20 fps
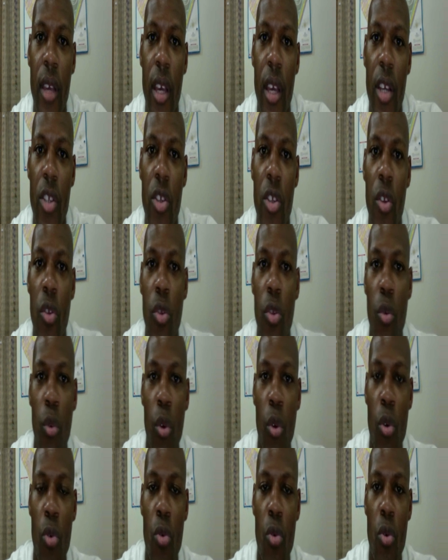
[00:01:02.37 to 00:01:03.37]
is
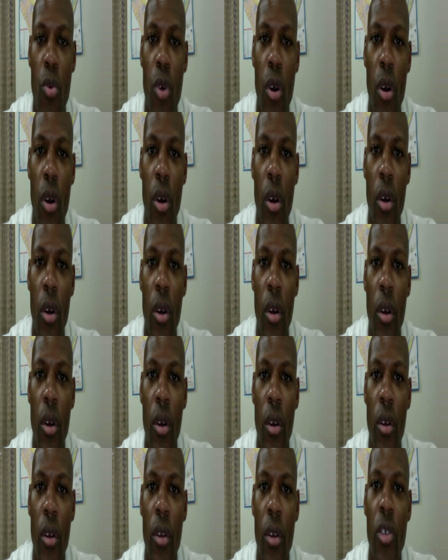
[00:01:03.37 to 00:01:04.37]
through
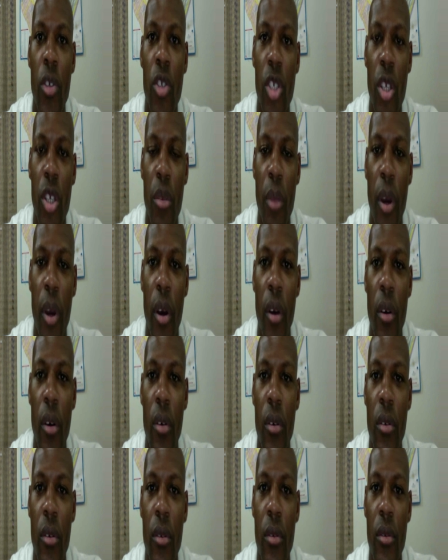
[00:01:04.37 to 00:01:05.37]
Gmail.
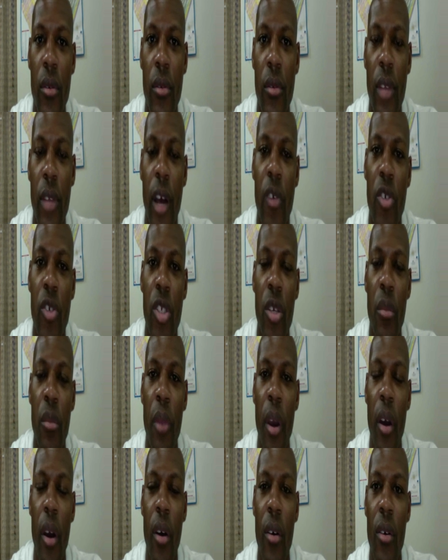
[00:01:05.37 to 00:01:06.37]
Now
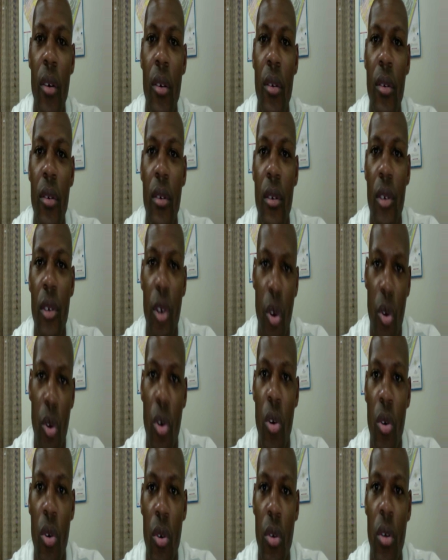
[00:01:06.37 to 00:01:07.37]
Gmail,
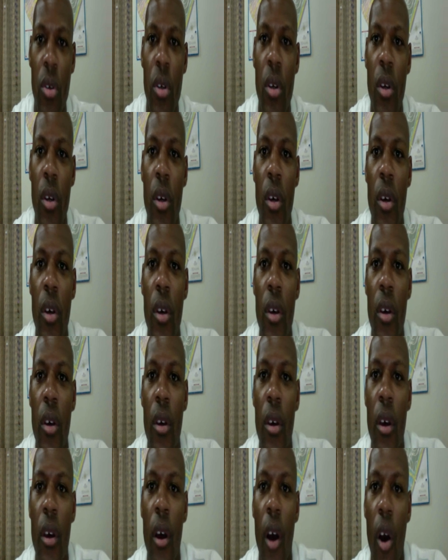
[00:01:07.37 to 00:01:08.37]
Google
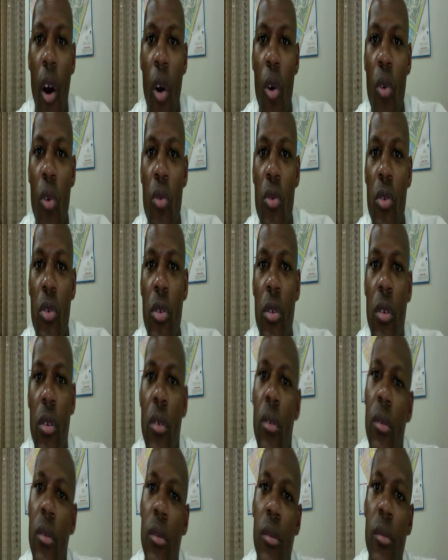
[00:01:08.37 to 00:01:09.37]
owns
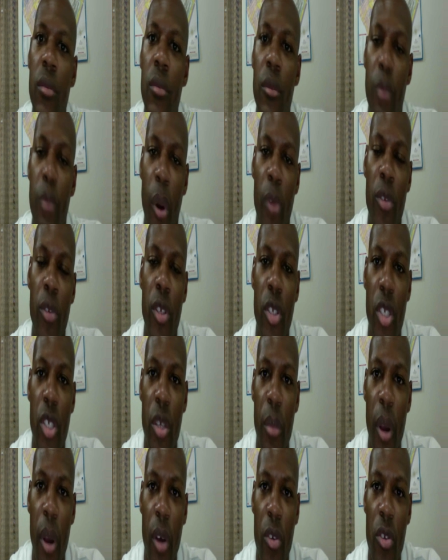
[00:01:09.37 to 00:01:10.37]
both the
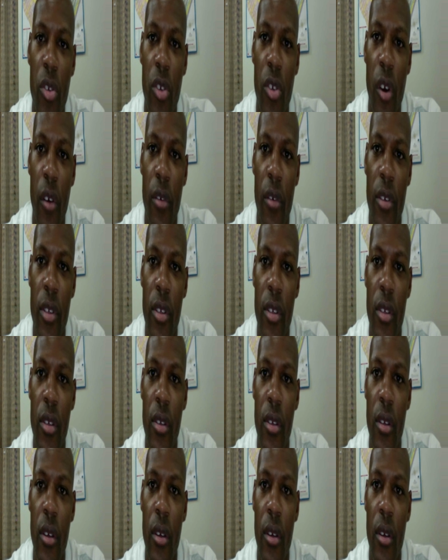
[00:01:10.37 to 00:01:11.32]
Gmail services